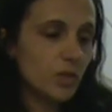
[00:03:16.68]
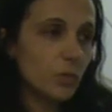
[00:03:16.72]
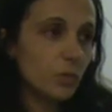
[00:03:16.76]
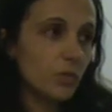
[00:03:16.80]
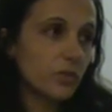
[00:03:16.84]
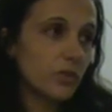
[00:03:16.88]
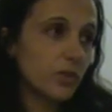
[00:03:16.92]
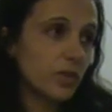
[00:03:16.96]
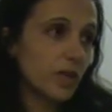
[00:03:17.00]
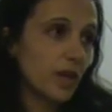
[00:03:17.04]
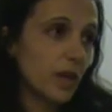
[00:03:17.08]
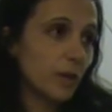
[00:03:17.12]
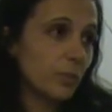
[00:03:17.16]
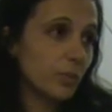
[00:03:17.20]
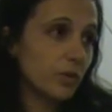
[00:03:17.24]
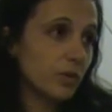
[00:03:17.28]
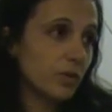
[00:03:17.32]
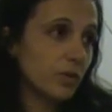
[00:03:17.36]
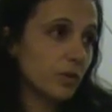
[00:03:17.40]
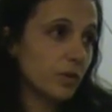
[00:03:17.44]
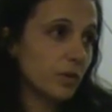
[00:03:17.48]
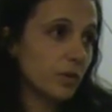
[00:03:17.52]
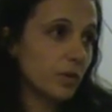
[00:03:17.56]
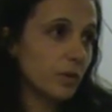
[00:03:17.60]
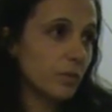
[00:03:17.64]
what's going to happen
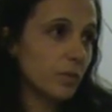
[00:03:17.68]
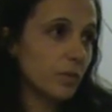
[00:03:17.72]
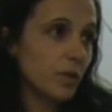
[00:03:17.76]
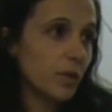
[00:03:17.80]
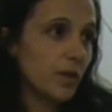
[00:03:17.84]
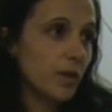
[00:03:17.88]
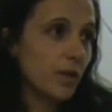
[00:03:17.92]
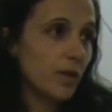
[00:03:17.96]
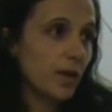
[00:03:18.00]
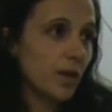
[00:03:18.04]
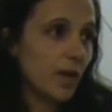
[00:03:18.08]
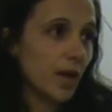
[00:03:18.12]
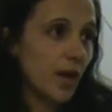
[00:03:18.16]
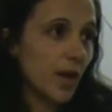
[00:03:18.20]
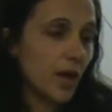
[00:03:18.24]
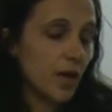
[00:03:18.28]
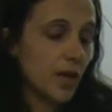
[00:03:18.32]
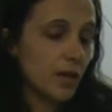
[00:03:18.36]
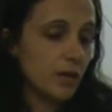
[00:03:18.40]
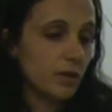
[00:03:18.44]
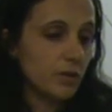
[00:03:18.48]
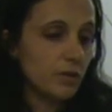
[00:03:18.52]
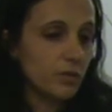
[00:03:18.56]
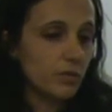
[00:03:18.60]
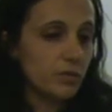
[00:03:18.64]
to them.
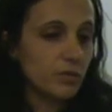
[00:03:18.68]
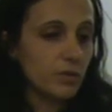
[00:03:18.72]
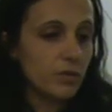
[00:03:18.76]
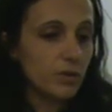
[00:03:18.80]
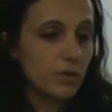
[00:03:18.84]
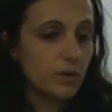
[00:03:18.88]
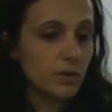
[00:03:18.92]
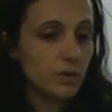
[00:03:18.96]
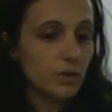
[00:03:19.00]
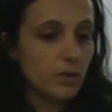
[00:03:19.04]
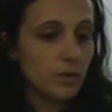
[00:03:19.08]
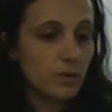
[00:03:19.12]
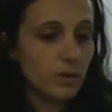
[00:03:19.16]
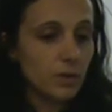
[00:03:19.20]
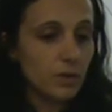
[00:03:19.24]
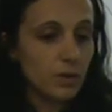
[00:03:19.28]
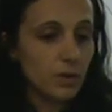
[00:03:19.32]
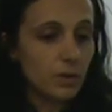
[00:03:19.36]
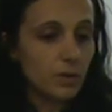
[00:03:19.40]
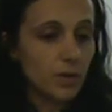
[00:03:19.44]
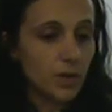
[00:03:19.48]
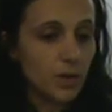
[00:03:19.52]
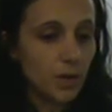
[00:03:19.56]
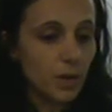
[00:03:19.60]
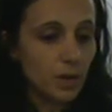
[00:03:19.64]
And you
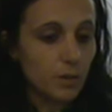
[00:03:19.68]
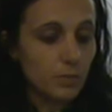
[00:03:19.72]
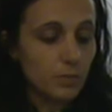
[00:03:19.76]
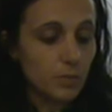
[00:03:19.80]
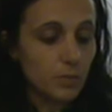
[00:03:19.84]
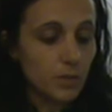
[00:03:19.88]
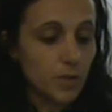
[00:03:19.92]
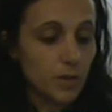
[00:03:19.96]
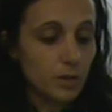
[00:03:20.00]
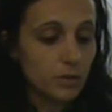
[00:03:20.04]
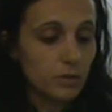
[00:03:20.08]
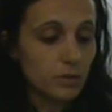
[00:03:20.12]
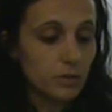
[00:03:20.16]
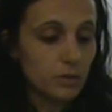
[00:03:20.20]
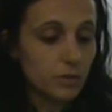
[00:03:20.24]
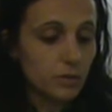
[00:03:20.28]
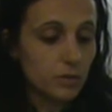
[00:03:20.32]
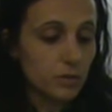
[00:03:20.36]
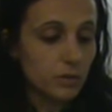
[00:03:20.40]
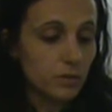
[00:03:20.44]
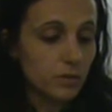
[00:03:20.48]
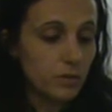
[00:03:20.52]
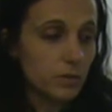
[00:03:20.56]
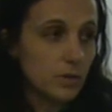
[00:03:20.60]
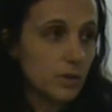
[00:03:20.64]
know, they come
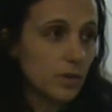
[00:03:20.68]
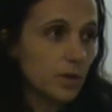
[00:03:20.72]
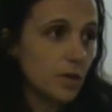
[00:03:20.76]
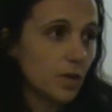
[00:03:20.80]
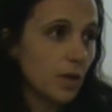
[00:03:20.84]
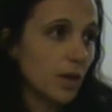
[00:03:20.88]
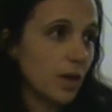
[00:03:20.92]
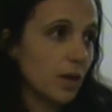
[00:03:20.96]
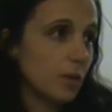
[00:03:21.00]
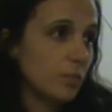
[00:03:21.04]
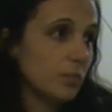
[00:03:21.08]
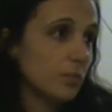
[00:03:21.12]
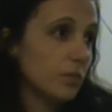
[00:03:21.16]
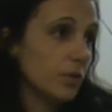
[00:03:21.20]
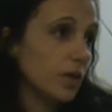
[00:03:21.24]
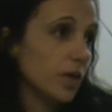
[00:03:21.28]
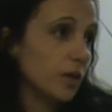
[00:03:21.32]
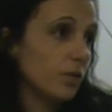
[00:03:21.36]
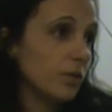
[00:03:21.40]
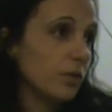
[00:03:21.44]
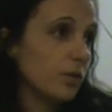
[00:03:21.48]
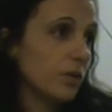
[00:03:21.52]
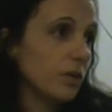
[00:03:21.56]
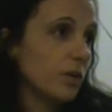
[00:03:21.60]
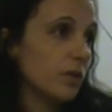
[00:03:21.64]
into
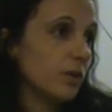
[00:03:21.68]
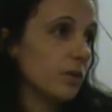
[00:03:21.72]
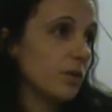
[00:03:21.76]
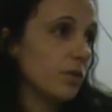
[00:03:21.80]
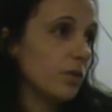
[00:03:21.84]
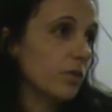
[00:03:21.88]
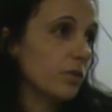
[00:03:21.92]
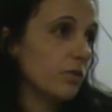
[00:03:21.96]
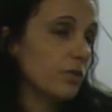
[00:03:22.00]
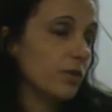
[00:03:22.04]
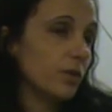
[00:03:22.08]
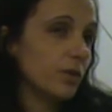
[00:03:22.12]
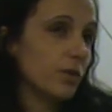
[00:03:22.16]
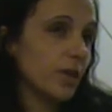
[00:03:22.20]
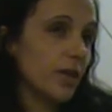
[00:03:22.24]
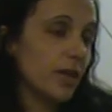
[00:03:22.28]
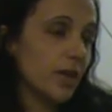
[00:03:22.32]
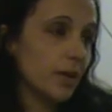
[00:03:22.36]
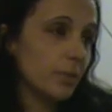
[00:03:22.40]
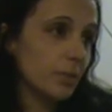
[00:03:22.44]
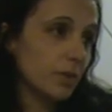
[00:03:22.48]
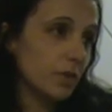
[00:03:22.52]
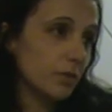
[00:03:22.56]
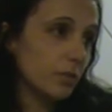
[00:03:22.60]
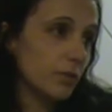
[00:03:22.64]
London often, they
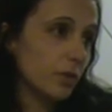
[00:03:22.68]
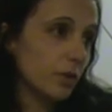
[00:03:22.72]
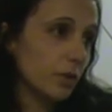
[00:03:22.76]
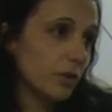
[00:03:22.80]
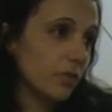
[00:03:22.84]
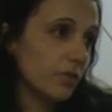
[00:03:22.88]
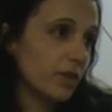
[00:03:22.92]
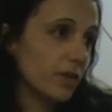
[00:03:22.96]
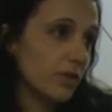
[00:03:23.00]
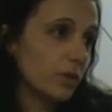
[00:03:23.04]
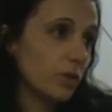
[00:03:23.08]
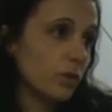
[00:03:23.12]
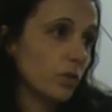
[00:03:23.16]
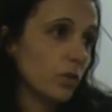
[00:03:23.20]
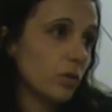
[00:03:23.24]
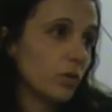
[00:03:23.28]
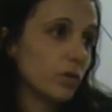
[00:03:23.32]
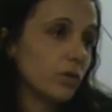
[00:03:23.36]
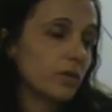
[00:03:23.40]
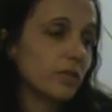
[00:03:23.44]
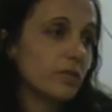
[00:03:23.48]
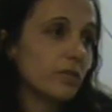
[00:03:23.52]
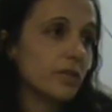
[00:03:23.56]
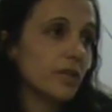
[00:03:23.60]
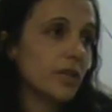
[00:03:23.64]
get mixed with a lot of other
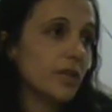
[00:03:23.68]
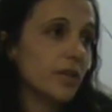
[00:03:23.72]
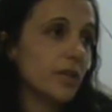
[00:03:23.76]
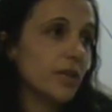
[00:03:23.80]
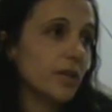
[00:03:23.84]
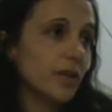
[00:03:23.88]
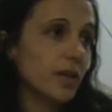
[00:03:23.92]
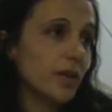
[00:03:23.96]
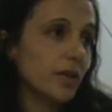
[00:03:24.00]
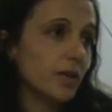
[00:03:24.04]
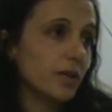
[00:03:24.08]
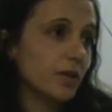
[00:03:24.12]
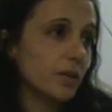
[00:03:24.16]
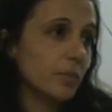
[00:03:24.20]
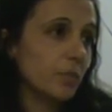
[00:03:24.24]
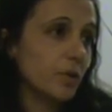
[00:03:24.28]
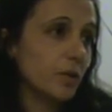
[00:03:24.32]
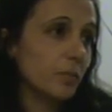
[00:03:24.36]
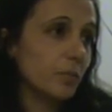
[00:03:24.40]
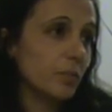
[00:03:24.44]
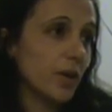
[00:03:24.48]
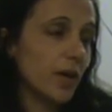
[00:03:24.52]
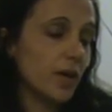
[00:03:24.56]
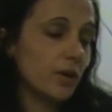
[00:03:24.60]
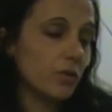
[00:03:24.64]
dogs, end up
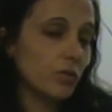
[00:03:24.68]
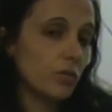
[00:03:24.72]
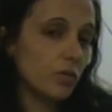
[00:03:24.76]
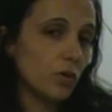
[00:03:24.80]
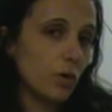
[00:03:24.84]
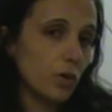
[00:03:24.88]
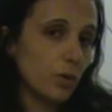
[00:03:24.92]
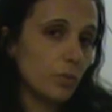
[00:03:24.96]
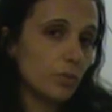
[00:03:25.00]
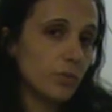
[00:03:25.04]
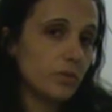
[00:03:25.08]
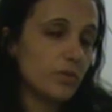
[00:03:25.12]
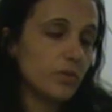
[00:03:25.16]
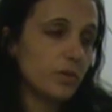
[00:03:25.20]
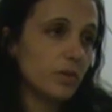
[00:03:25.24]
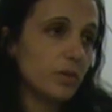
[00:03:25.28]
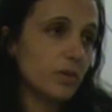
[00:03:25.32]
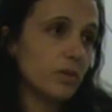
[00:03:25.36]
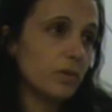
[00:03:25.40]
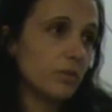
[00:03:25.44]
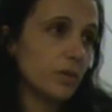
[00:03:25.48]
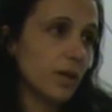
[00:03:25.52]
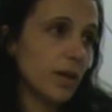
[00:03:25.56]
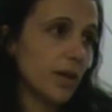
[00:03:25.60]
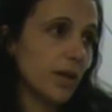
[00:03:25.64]
in pet shops
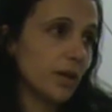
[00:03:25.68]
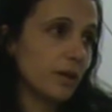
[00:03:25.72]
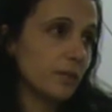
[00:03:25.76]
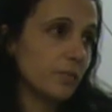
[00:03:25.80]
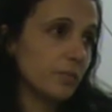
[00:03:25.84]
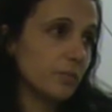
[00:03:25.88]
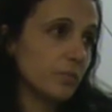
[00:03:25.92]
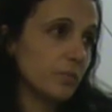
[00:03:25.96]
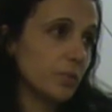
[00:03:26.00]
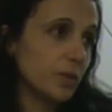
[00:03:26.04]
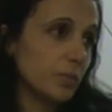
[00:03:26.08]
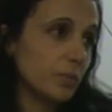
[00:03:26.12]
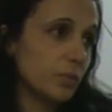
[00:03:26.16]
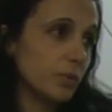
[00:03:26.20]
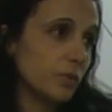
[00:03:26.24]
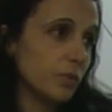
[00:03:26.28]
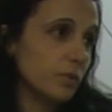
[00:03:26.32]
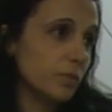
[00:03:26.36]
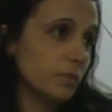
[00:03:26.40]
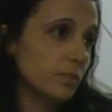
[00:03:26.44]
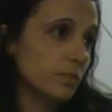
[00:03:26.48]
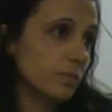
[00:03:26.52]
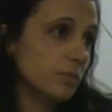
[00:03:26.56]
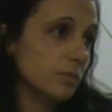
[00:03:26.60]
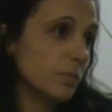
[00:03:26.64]
where
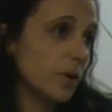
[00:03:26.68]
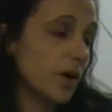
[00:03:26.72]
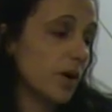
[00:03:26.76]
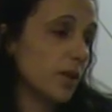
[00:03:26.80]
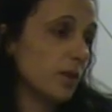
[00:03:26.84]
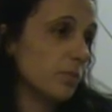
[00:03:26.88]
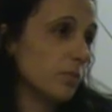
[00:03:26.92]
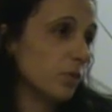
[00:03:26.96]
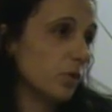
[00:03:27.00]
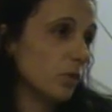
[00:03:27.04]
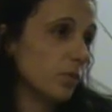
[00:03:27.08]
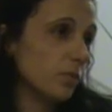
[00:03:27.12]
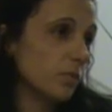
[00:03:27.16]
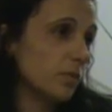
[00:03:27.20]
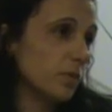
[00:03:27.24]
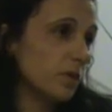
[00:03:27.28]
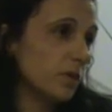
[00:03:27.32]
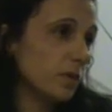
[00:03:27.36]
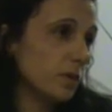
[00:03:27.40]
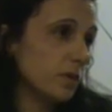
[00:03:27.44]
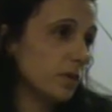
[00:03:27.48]
people buy them not